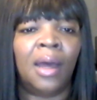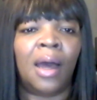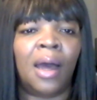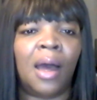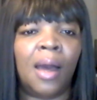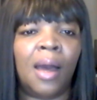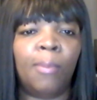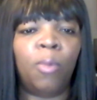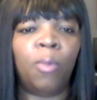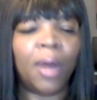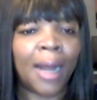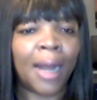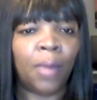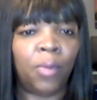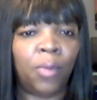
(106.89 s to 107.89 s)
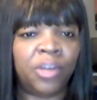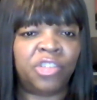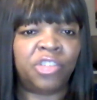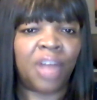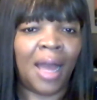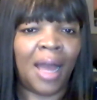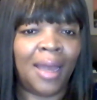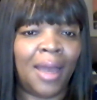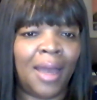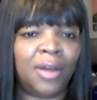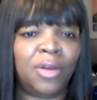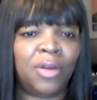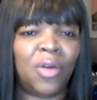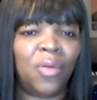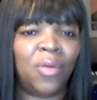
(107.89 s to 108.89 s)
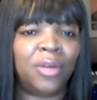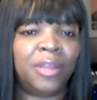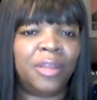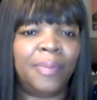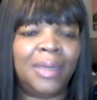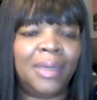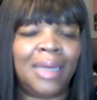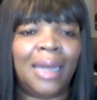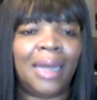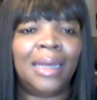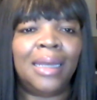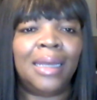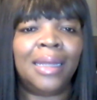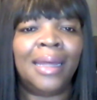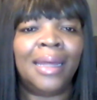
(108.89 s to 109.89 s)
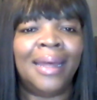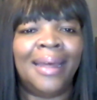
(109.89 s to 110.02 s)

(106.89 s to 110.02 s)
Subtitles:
What I wish I had known in the beginning